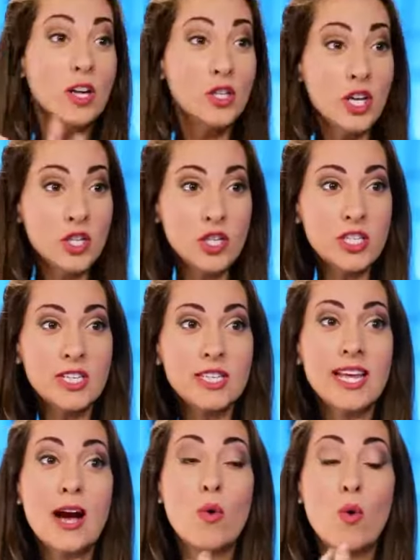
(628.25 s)

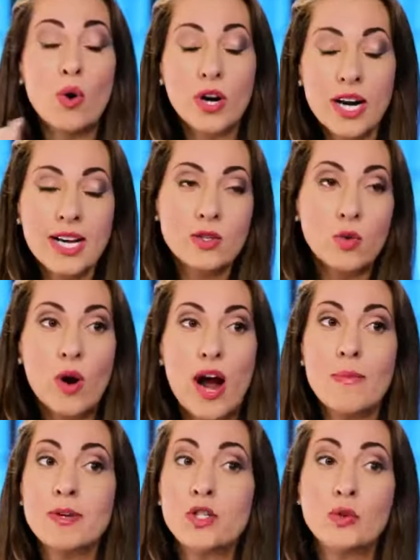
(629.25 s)
conscientiousness is how organized or
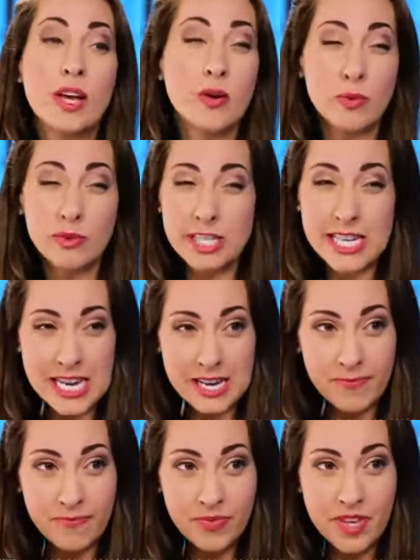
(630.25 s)
how much you like routine.